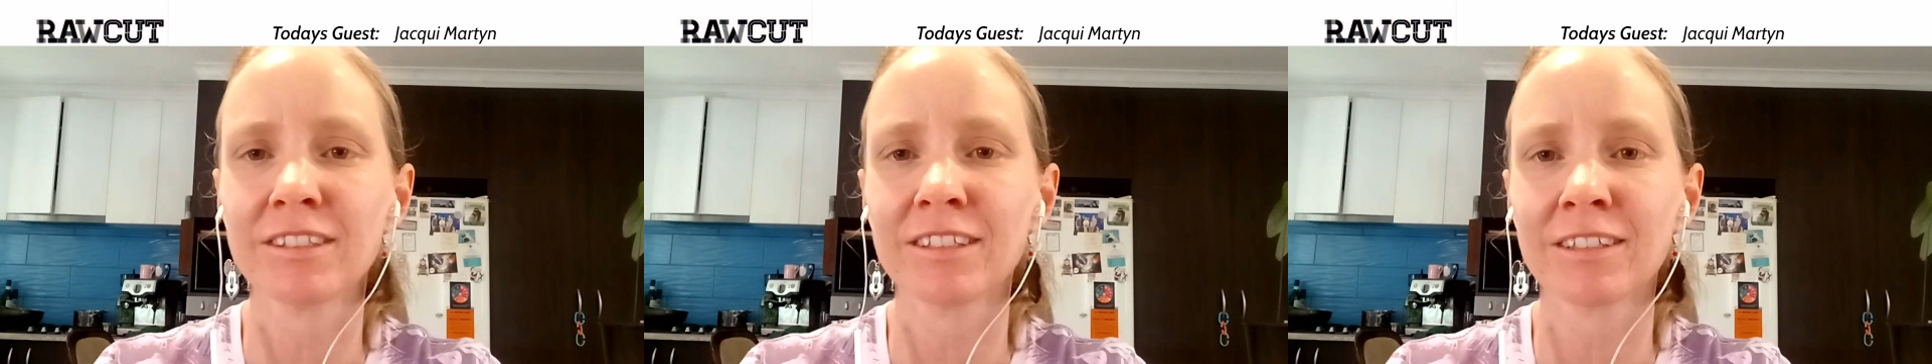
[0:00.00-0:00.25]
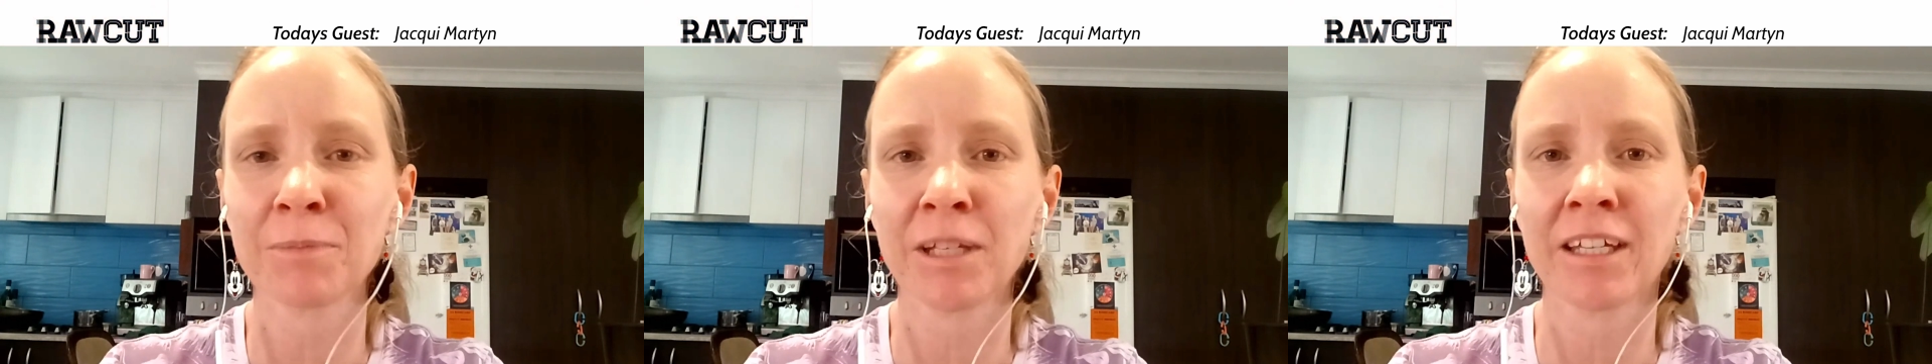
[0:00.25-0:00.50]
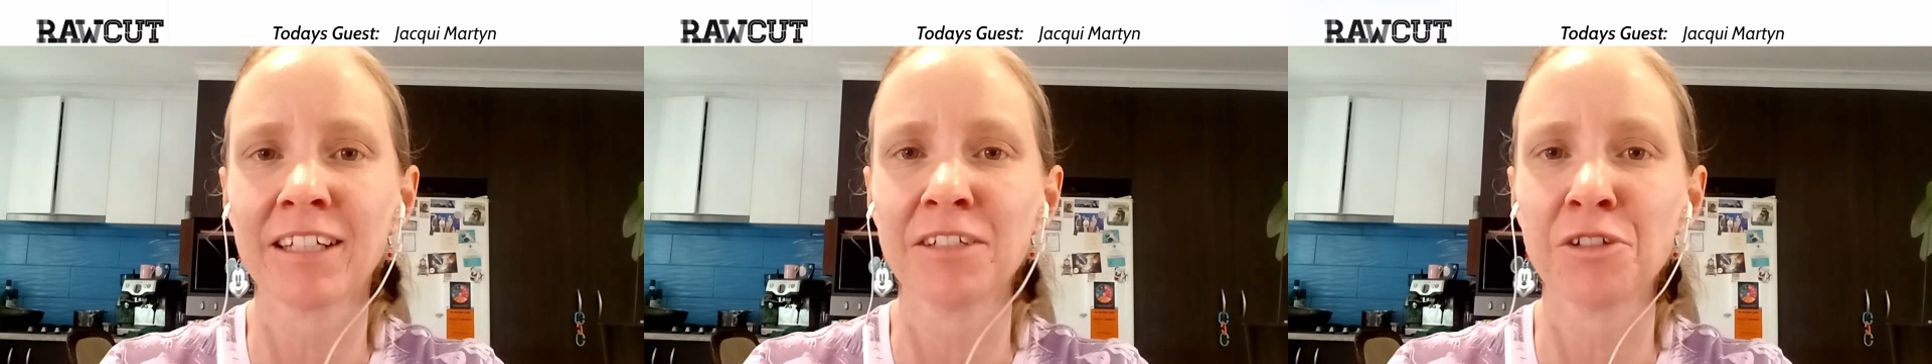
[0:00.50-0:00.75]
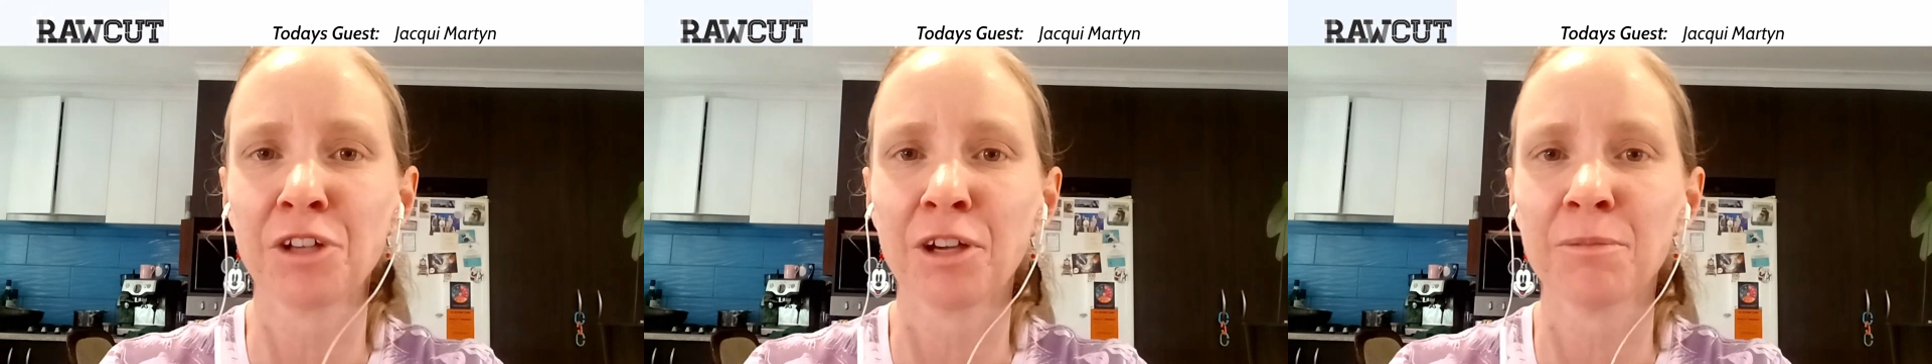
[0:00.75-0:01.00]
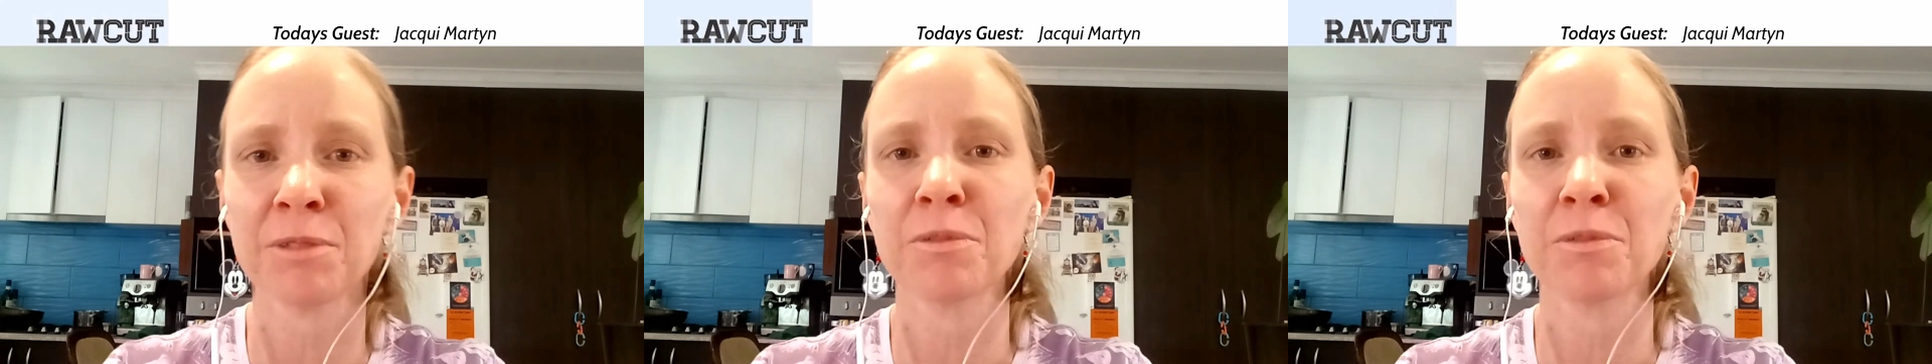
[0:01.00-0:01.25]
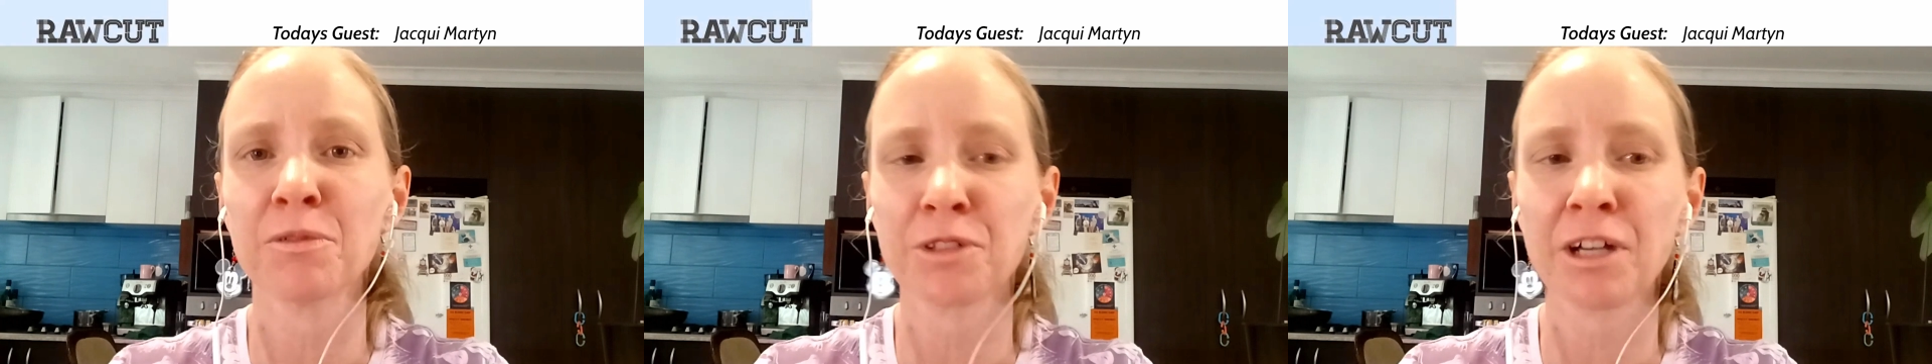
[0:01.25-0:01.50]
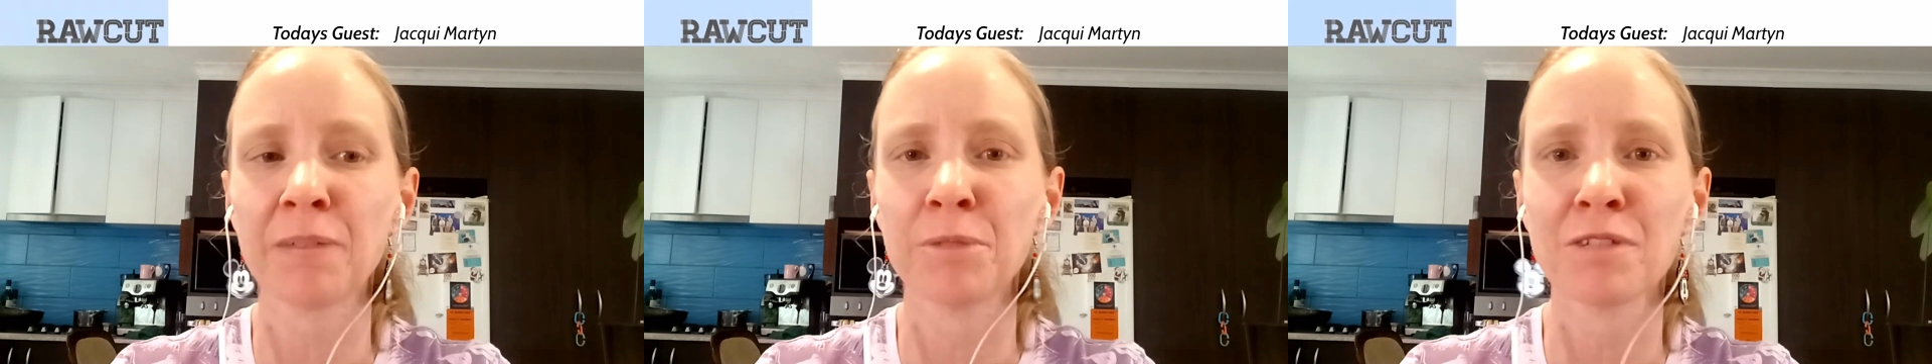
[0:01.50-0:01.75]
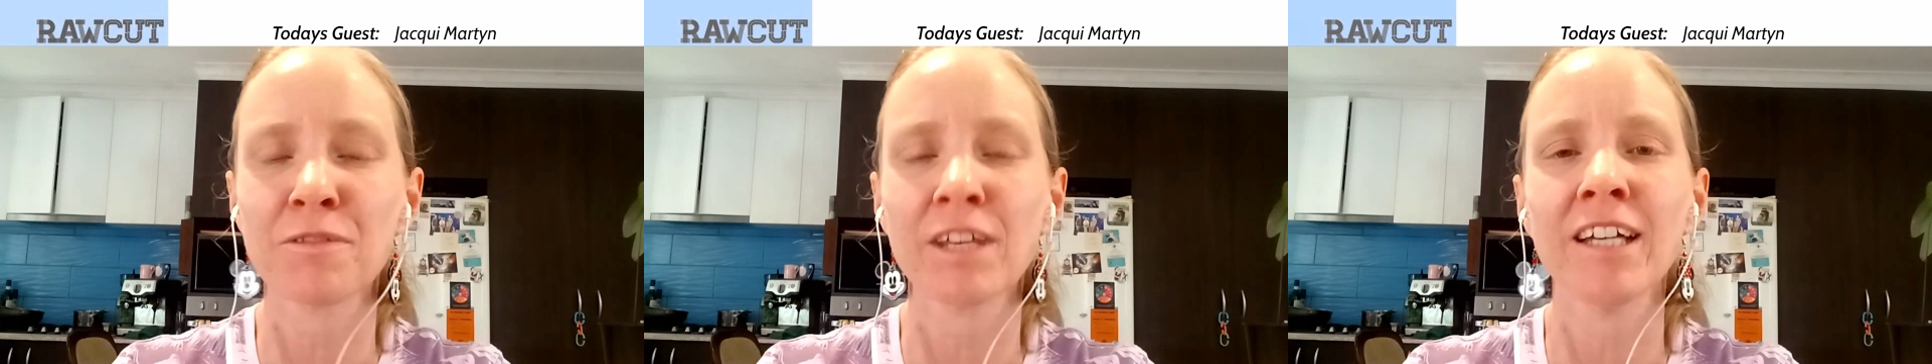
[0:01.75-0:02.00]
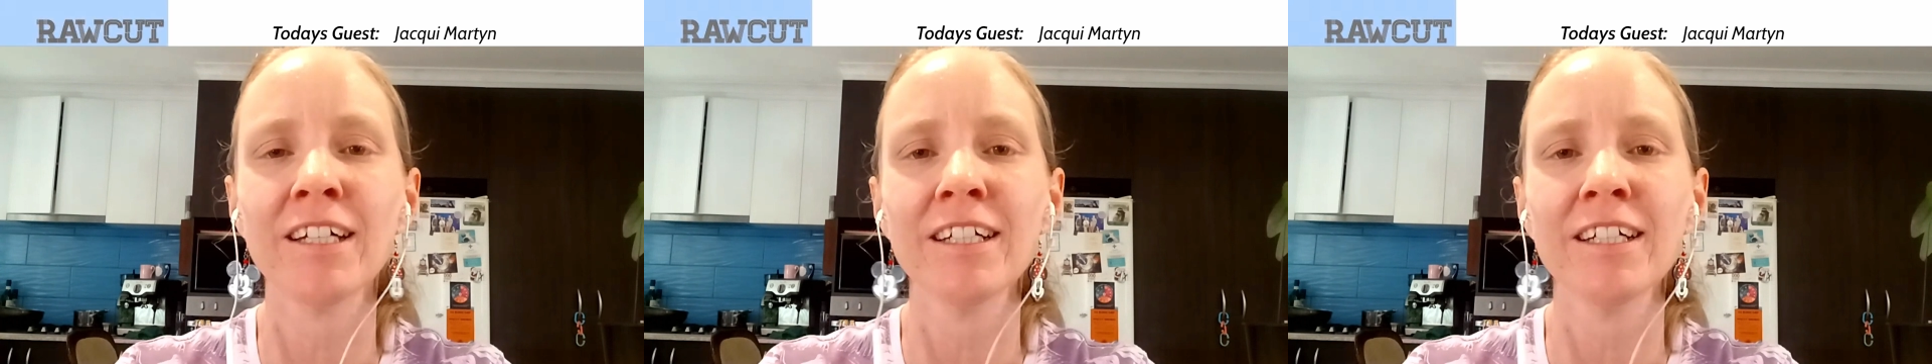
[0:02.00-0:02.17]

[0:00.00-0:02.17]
to speak any German before I moved there.